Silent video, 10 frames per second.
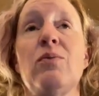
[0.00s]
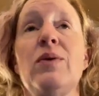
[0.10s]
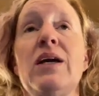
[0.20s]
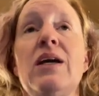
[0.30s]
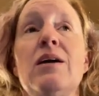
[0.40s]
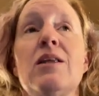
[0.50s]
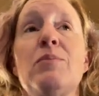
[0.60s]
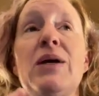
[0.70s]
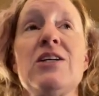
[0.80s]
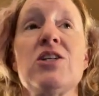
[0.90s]
The
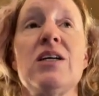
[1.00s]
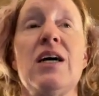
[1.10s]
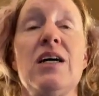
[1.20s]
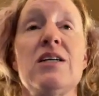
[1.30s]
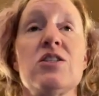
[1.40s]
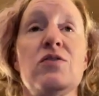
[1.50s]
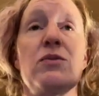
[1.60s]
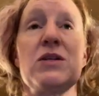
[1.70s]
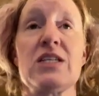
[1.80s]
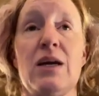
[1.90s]
patient has, from
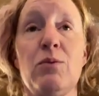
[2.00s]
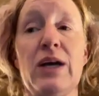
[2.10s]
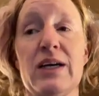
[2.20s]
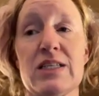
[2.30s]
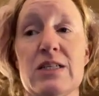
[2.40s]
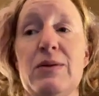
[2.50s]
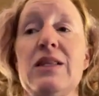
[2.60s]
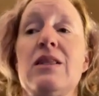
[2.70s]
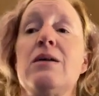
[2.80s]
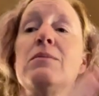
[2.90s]
the time we
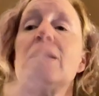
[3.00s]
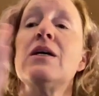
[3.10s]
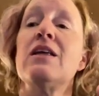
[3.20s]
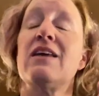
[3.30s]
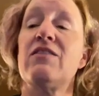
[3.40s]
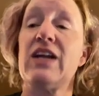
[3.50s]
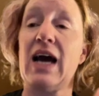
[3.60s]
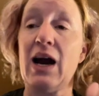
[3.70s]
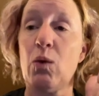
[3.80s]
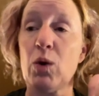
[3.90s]
extubate them, they have an
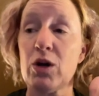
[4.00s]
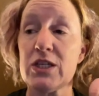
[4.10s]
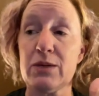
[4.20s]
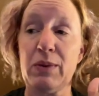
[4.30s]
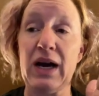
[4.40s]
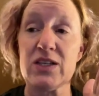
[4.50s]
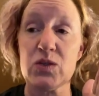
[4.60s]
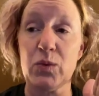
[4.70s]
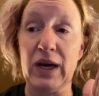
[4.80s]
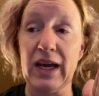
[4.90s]
hour to pass
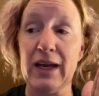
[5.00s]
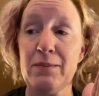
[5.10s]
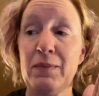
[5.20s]
away,